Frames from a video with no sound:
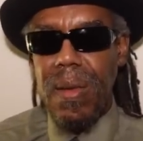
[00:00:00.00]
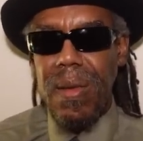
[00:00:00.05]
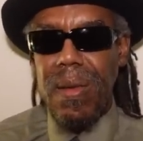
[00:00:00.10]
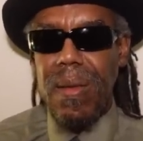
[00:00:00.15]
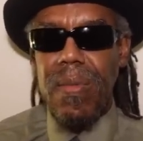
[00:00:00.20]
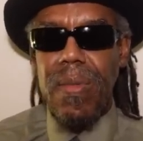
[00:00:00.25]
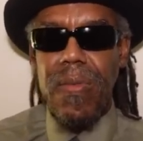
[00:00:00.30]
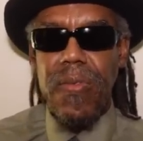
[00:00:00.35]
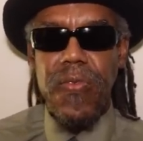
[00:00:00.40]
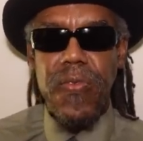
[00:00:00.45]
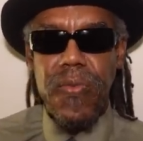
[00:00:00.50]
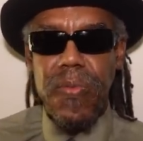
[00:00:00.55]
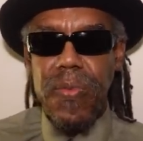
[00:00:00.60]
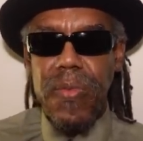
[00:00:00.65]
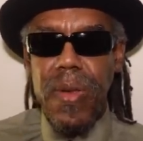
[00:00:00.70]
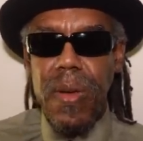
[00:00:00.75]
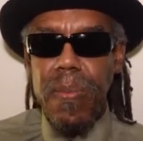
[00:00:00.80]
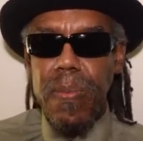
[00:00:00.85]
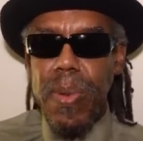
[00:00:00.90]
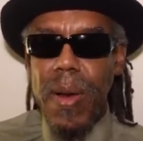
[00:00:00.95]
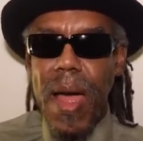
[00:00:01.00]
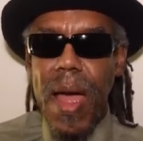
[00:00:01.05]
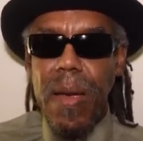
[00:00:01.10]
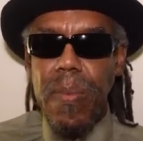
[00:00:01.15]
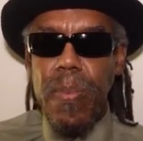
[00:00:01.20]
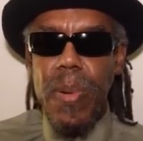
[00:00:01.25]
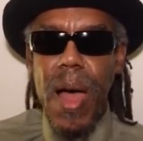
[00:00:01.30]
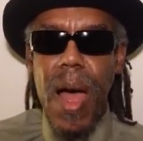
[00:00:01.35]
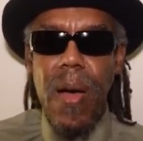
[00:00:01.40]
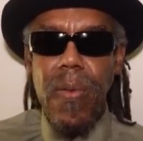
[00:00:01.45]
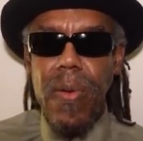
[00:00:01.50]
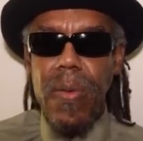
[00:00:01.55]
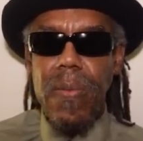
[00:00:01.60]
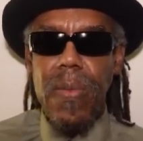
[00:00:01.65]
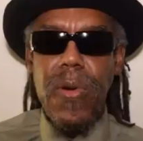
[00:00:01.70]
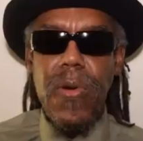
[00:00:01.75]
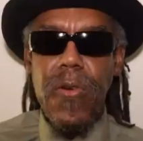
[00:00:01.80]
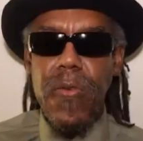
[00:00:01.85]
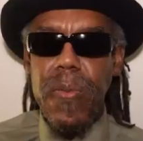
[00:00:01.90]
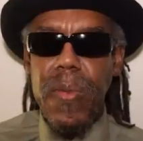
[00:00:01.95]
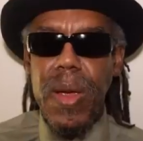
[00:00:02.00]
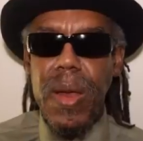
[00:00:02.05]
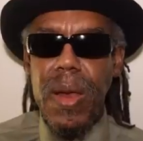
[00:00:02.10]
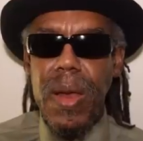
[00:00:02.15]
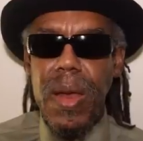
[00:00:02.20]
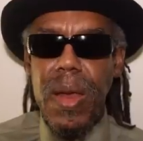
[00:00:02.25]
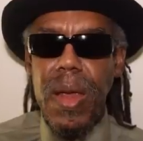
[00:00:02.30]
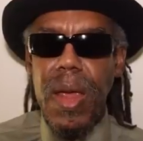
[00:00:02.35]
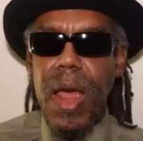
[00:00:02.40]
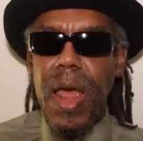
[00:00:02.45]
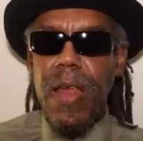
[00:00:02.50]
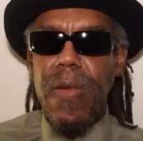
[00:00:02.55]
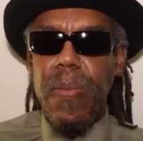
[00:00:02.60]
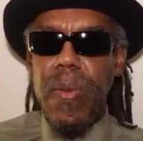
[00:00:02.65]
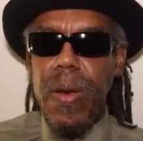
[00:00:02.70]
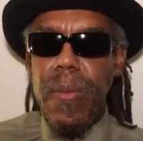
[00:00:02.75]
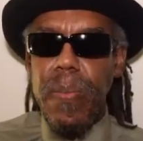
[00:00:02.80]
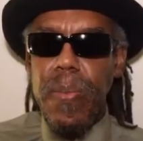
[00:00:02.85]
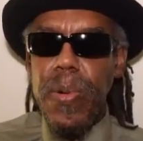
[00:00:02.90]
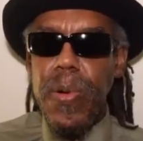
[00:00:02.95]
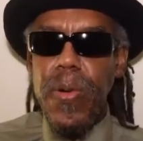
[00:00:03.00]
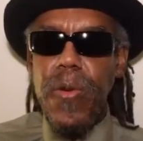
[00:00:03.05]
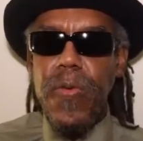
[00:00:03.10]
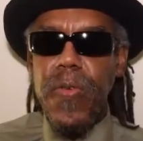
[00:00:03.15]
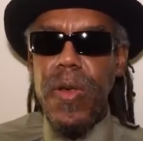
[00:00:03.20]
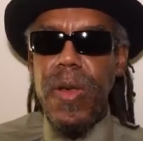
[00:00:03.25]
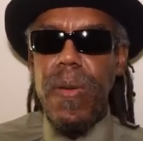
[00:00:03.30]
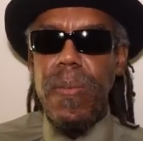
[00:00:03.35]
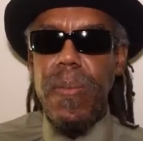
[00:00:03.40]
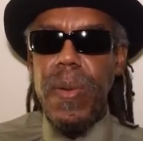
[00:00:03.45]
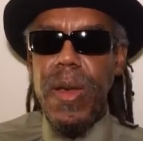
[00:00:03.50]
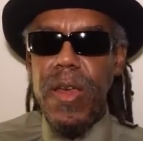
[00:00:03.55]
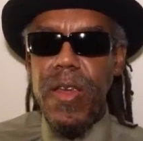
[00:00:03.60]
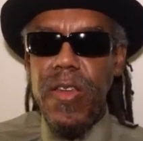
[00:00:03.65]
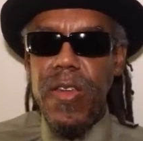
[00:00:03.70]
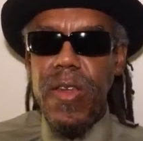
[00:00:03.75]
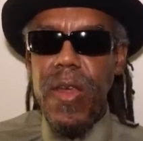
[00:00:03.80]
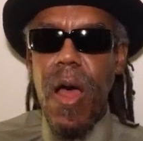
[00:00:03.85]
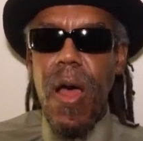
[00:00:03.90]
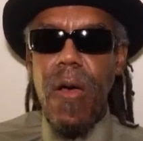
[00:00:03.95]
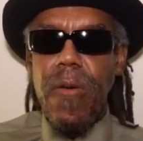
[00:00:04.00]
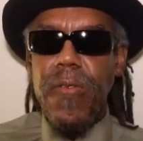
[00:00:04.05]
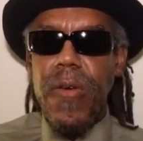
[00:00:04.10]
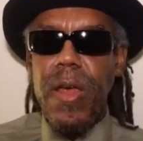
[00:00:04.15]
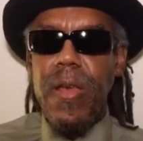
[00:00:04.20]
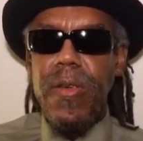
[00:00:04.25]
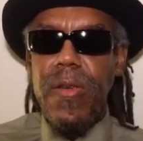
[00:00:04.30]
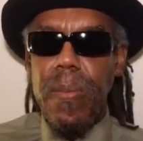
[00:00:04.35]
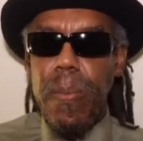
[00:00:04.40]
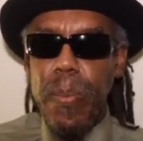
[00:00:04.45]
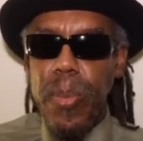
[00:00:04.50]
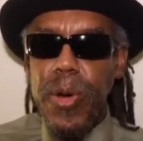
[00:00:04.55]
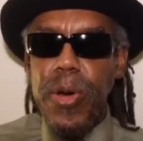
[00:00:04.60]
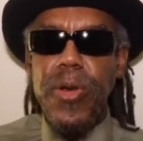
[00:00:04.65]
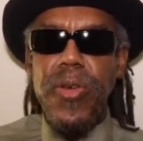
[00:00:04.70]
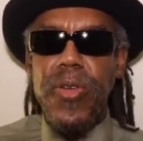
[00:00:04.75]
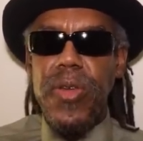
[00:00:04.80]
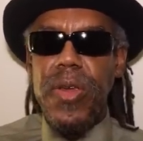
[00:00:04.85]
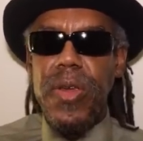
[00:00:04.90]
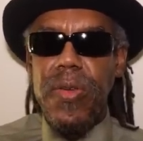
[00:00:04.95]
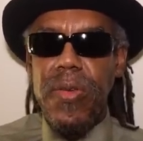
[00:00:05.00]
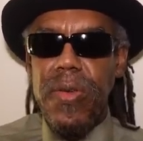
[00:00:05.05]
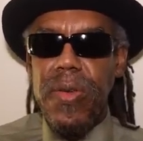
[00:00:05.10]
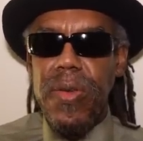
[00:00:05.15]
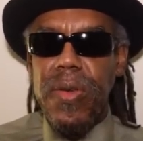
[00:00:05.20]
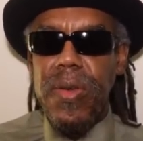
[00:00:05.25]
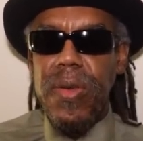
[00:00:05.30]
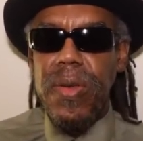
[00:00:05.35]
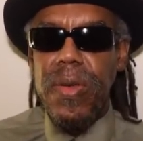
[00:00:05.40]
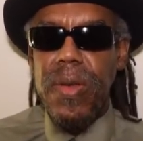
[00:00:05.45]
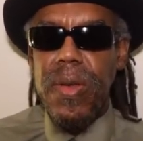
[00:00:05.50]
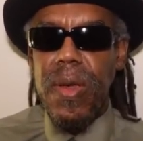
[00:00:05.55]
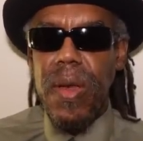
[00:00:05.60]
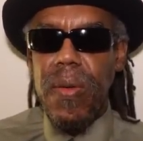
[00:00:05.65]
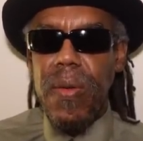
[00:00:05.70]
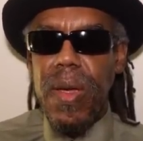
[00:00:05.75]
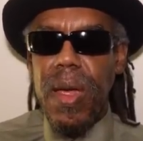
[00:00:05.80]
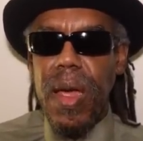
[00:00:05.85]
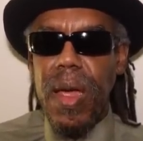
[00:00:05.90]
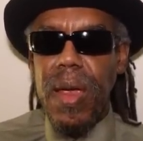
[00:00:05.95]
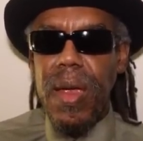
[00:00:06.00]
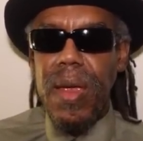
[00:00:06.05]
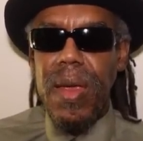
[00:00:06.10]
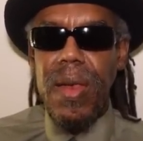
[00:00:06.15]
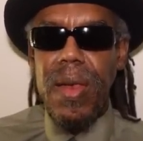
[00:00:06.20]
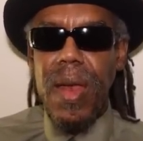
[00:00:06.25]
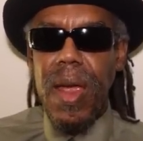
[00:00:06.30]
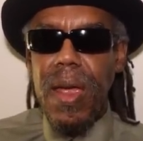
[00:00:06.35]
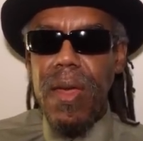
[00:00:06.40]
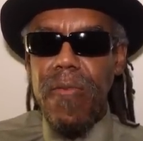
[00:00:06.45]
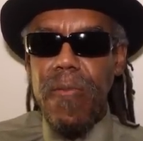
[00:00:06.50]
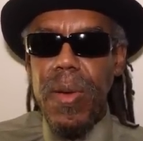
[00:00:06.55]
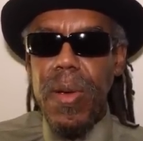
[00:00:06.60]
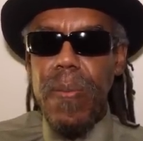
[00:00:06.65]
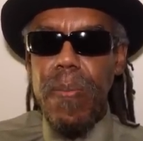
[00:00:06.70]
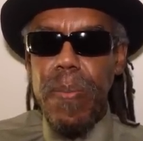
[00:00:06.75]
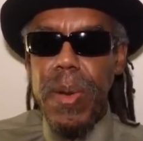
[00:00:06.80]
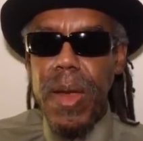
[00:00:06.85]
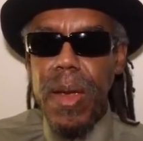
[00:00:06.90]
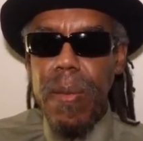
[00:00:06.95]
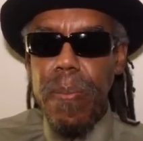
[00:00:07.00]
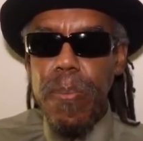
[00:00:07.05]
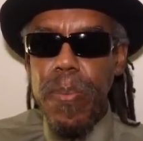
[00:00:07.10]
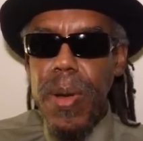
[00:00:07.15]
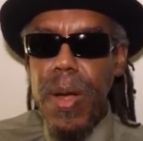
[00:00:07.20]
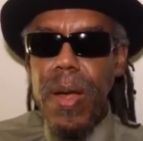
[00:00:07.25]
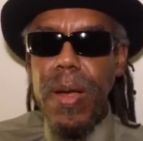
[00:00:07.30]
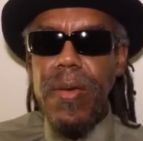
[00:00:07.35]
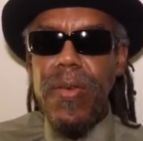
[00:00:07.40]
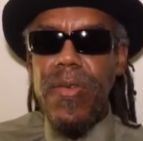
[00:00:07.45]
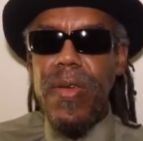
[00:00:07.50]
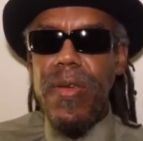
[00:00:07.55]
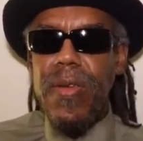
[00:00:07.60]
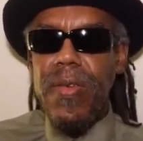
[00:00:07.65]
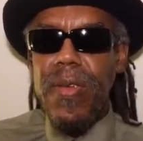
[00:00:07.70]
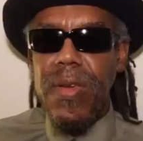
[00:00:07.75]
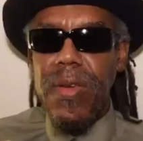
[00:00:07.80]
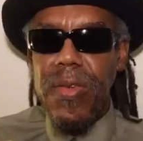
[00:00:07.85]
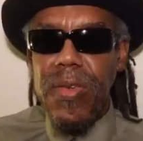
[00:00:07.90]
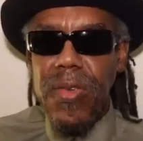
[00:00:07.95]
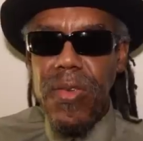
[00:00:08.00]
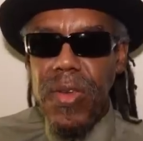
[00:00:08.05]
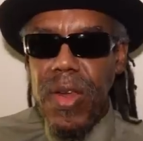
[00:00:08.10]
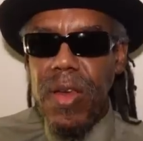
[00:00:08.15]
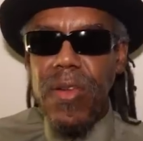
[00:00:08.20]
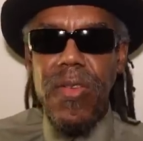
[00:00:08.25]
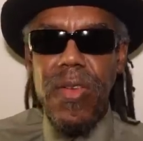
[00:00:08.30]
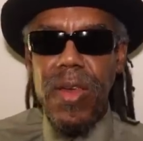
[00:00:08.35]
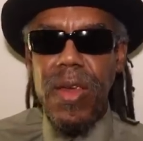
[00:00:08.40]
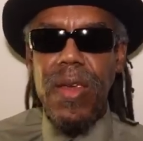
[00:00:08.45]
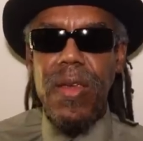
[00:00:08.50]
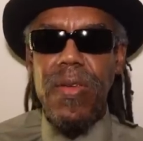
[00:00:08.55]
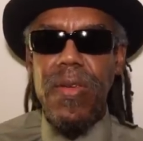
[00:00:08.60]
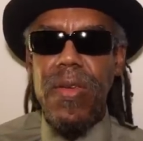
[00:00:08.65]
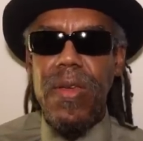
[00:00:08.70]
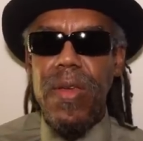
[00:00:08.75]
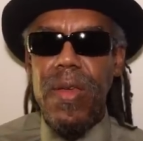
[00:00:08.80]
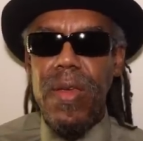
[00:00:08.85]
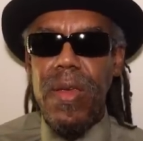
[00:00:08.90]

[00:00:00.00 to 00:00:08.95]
The, the black power movement has been proven to be soft and some pussies. Okay. They have been being punked since the sixties.